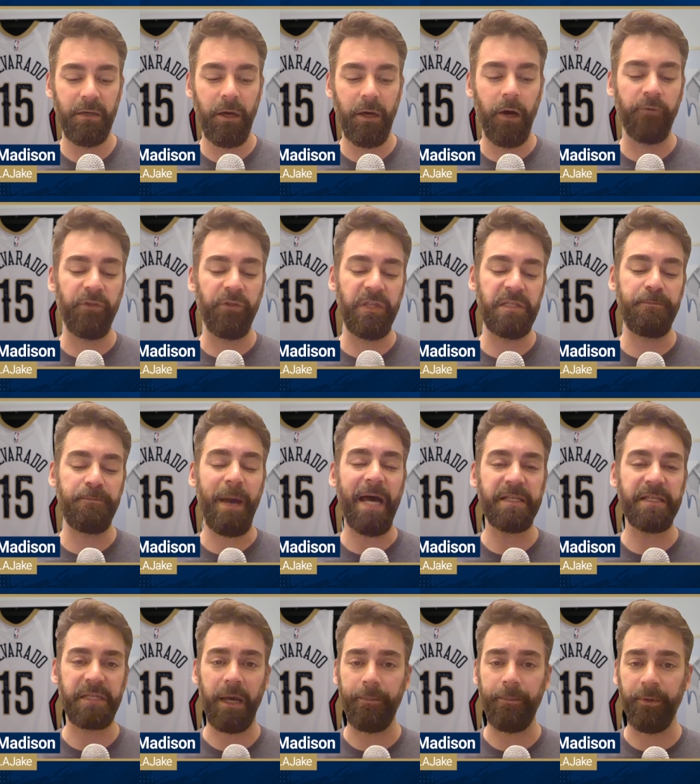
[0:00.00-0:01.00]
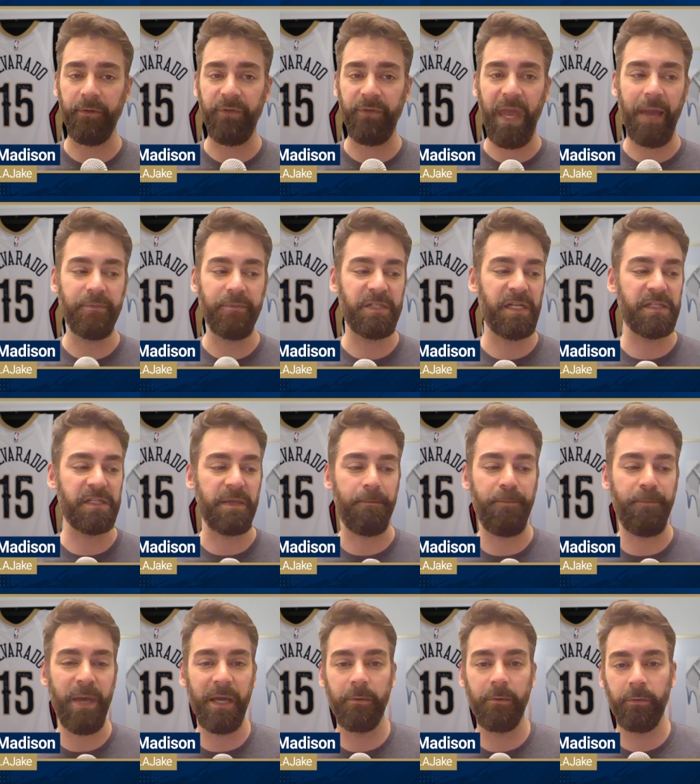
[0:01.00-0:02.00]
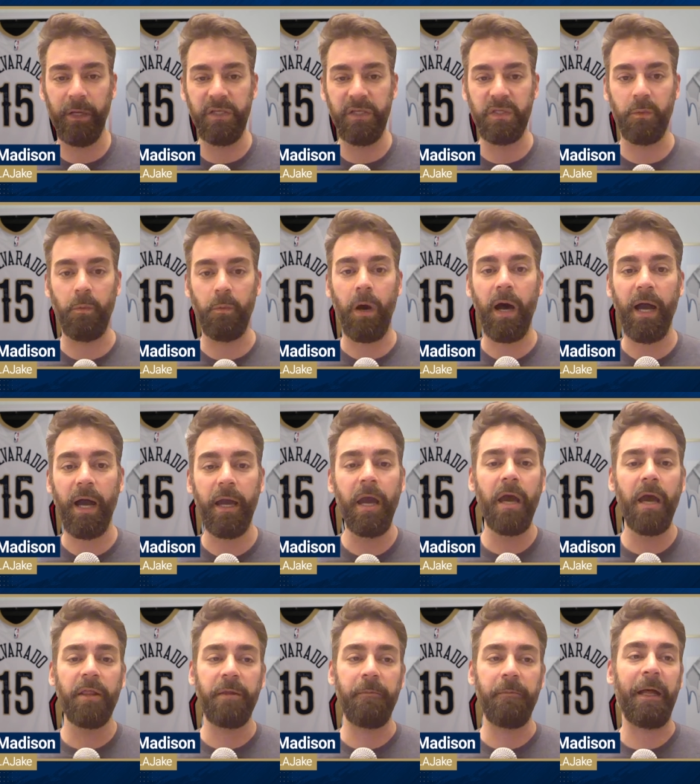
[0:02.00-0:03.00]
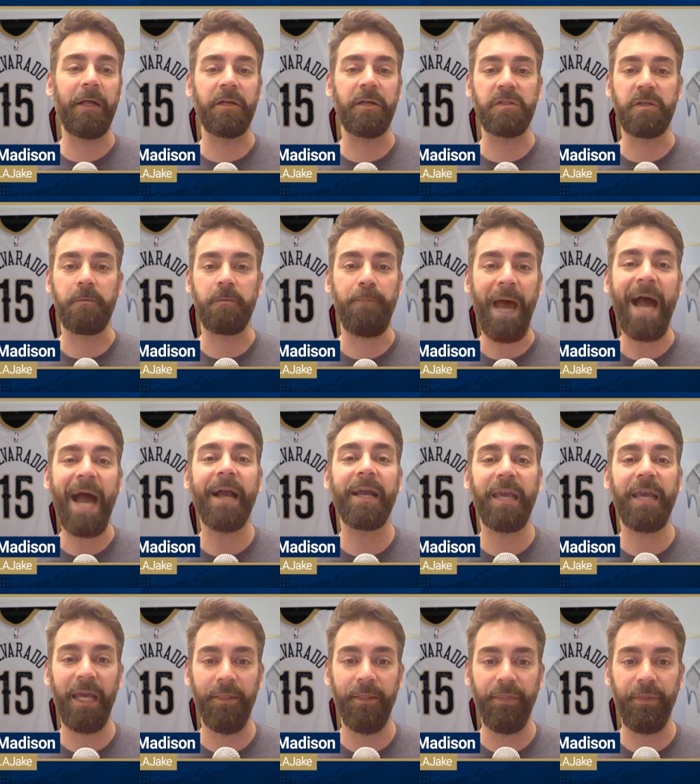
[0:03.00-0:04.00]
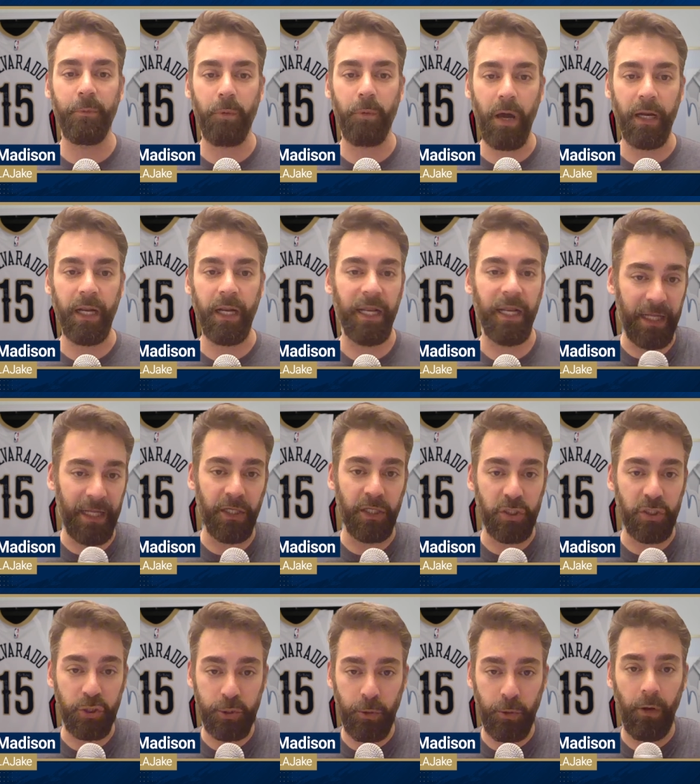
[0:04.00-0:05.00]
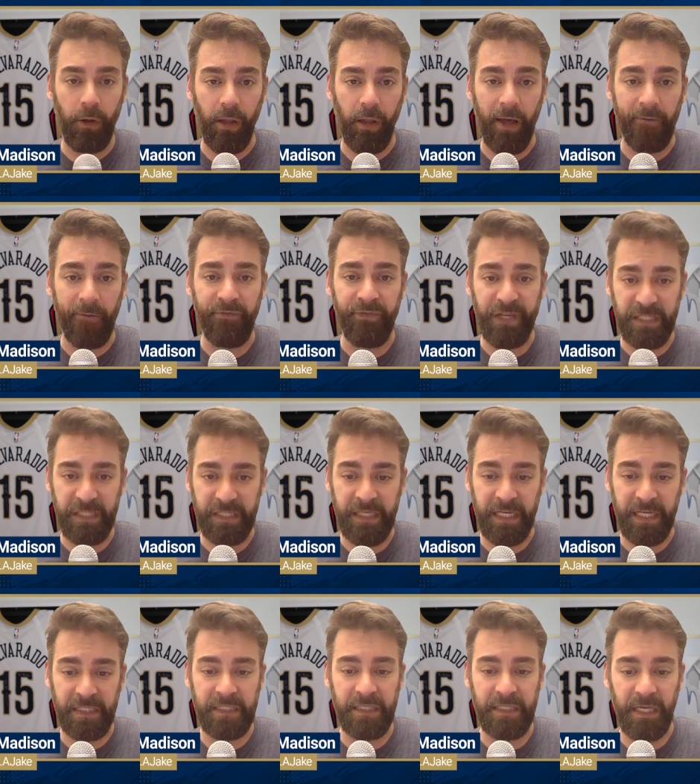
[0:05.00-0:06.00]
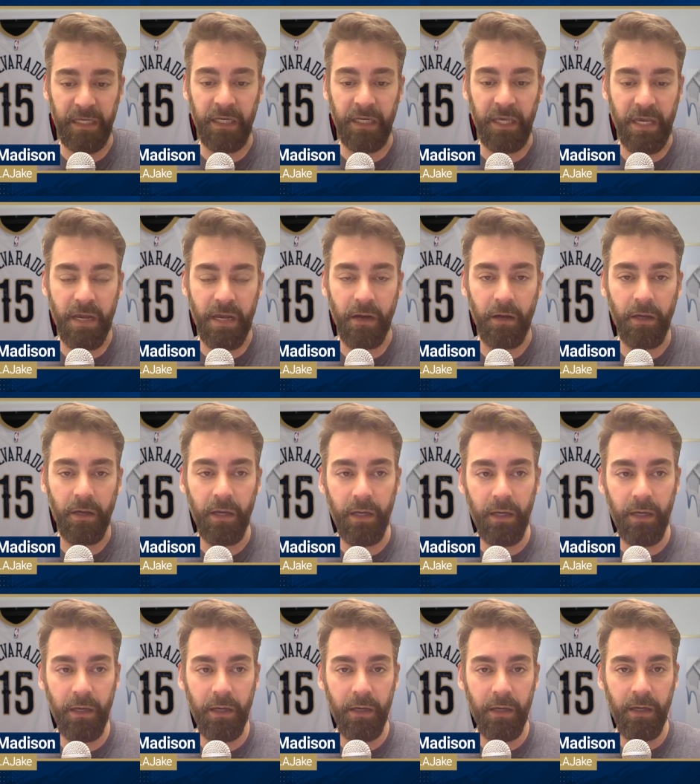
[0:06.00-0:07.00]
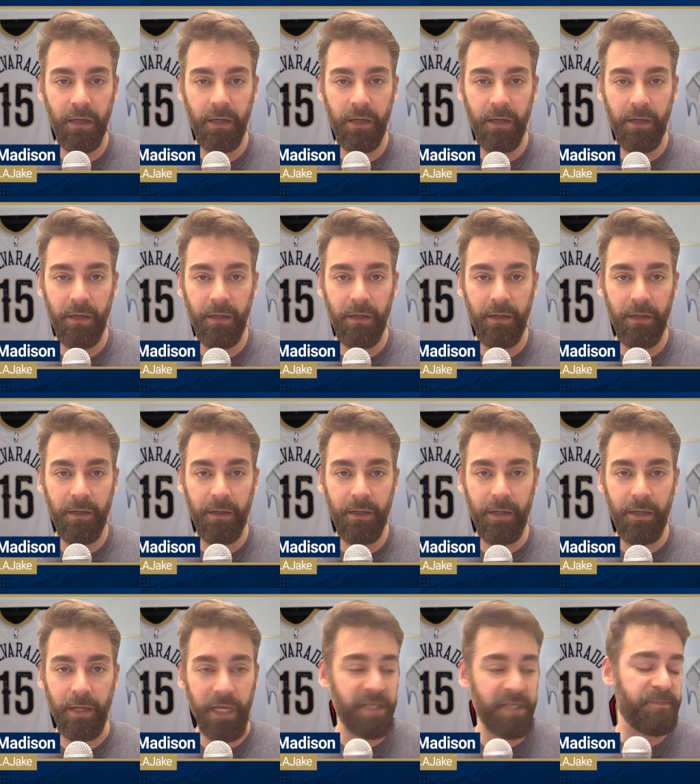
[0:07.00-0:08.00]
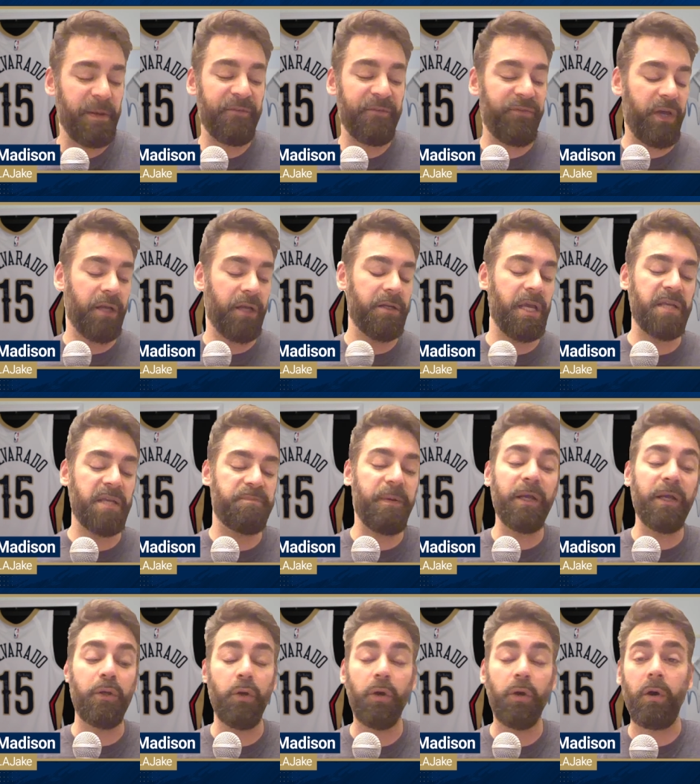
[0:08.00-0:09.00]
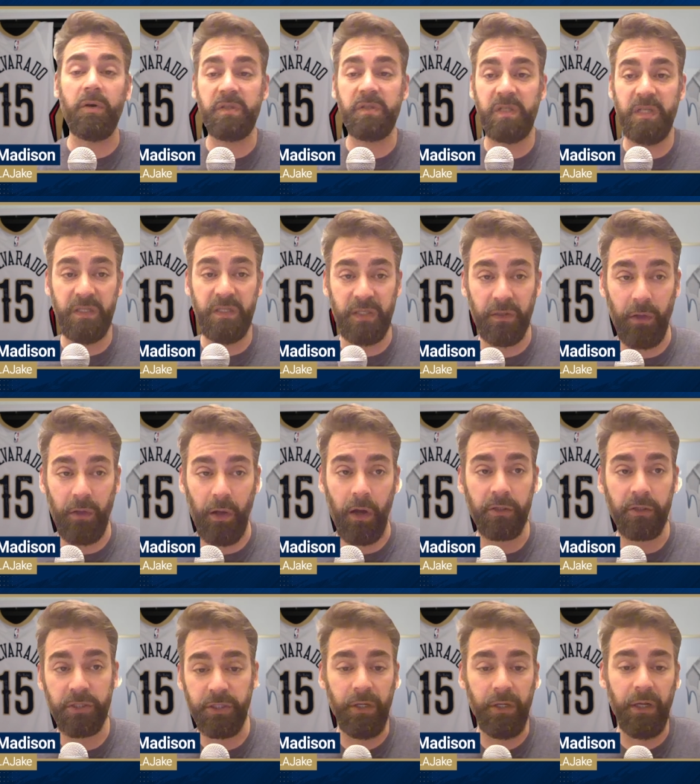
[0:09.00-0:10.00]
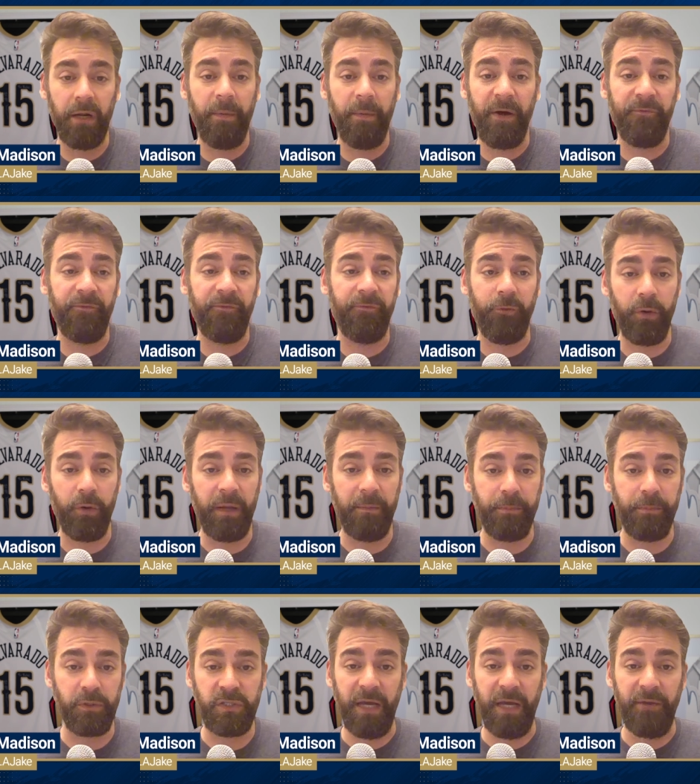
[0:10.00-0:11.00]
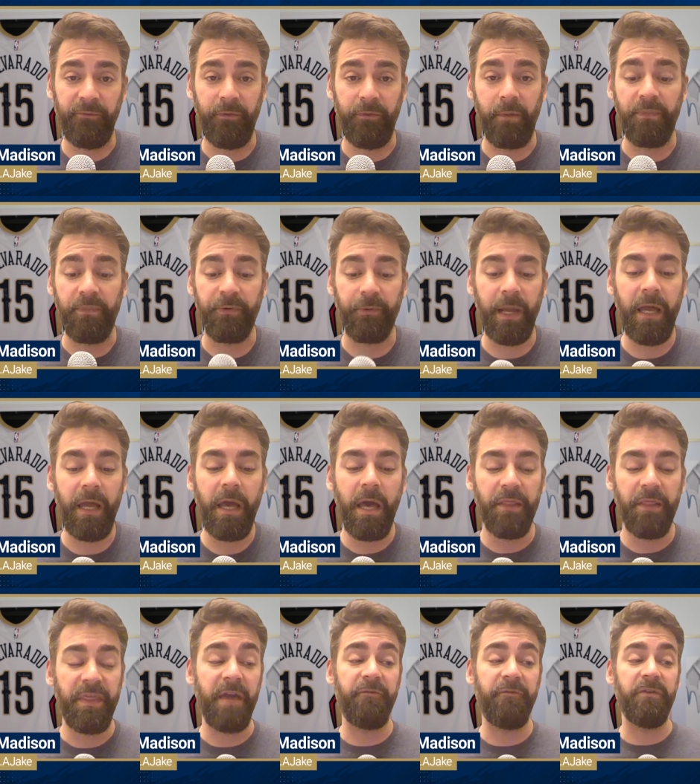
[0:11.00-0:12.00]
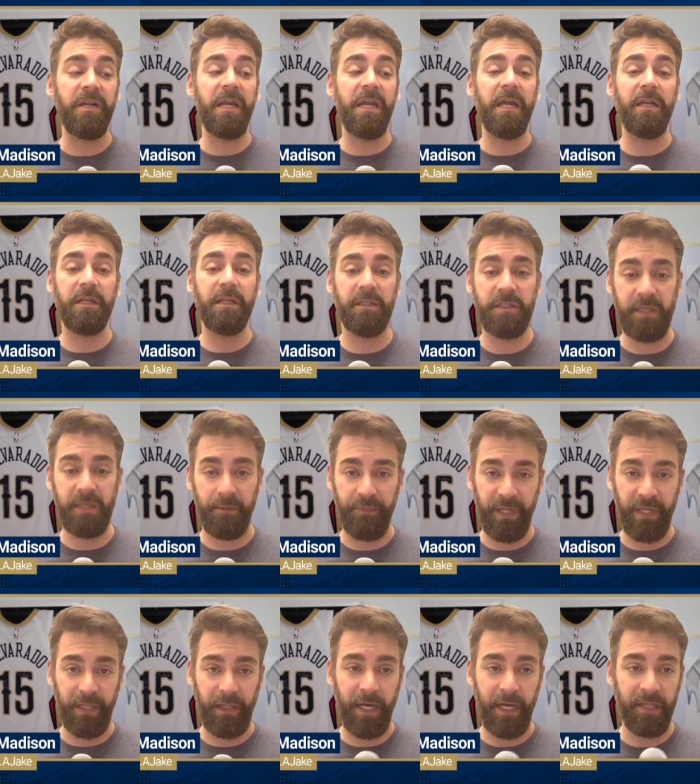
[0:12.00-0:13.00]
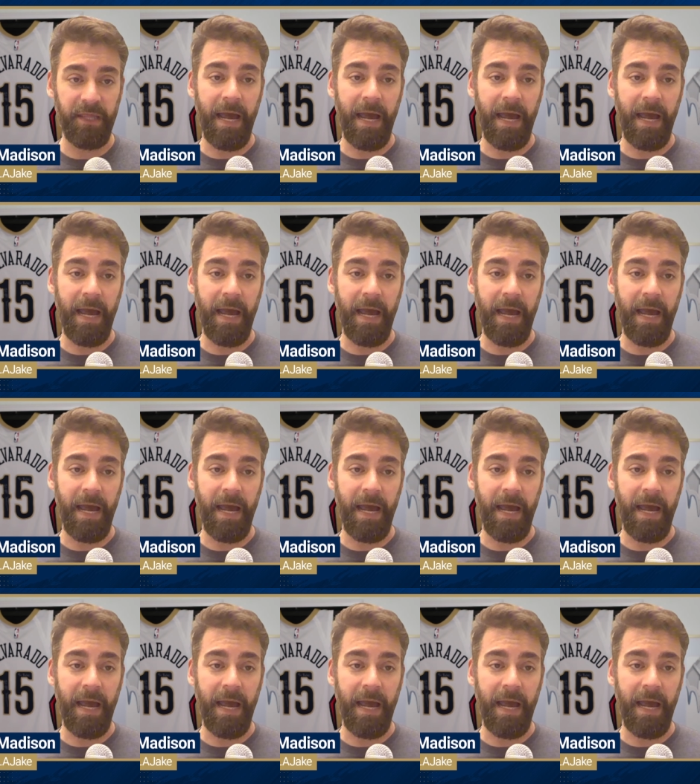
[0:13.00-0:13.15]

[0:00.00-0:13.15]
over these past couple of games, and it's a big reason why the Pelicans are back in the running, in control of the sixth seed here. He's been fan, he's been good all season long, shooting above forty percent from three. They've needed something like